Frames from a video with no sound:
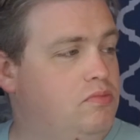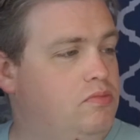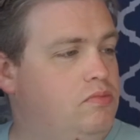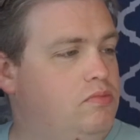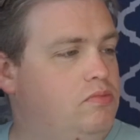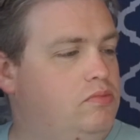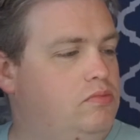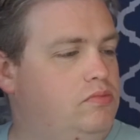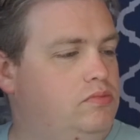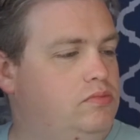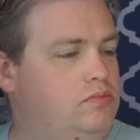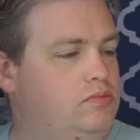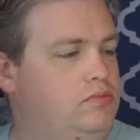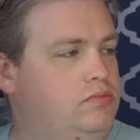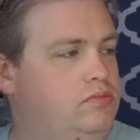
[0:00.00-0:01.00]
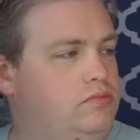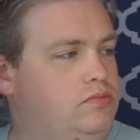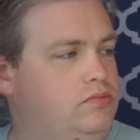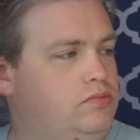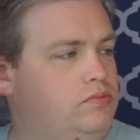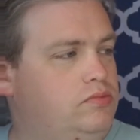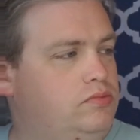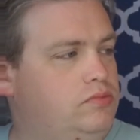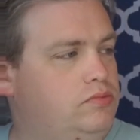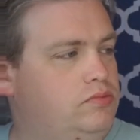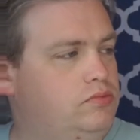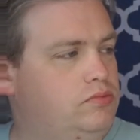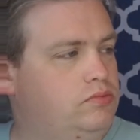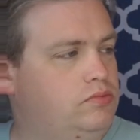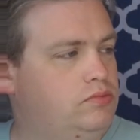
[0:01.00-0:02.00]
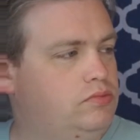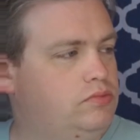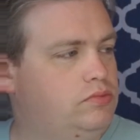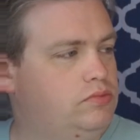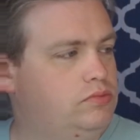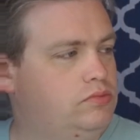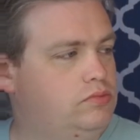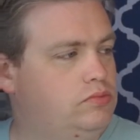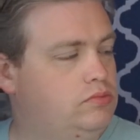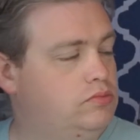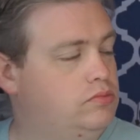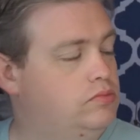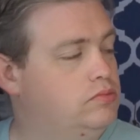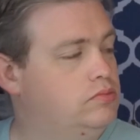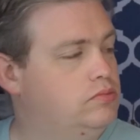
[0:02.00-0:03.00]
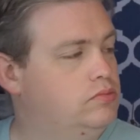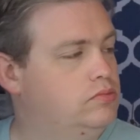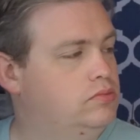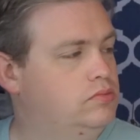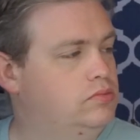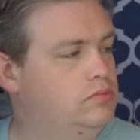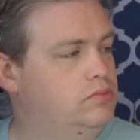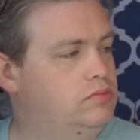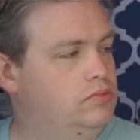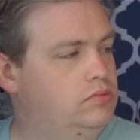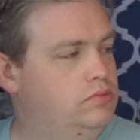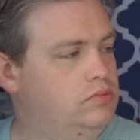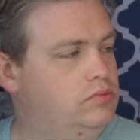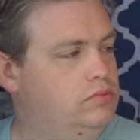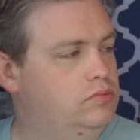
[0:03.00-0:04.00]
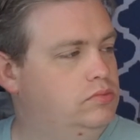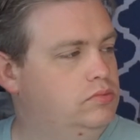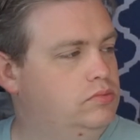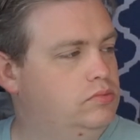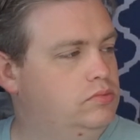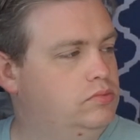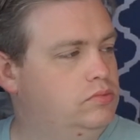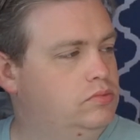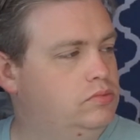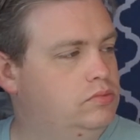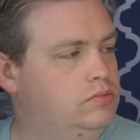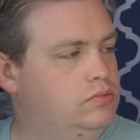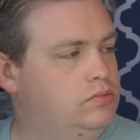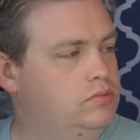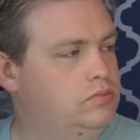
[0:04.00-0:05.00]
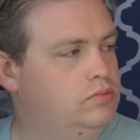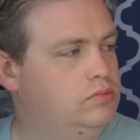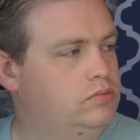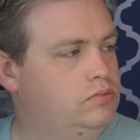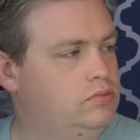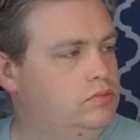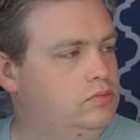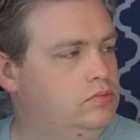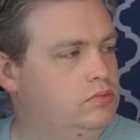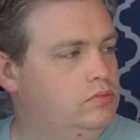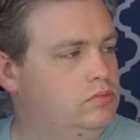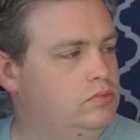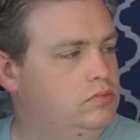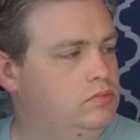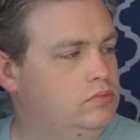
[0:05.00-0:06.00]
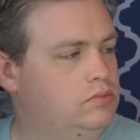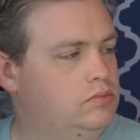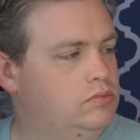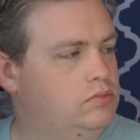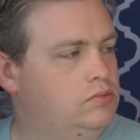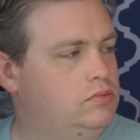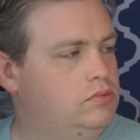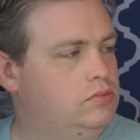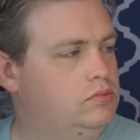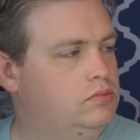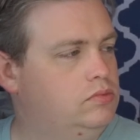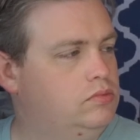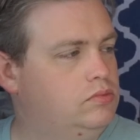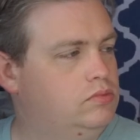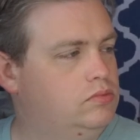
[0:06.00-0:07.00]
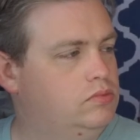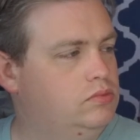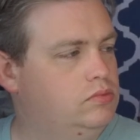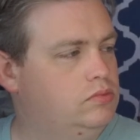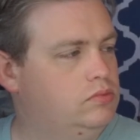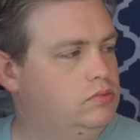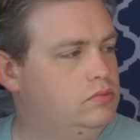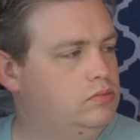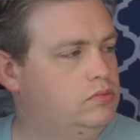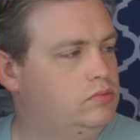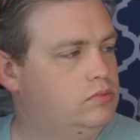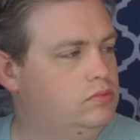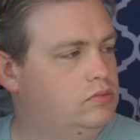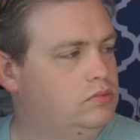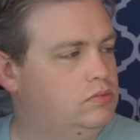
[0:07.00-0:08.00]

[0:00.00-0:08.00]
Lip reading: (not speaking)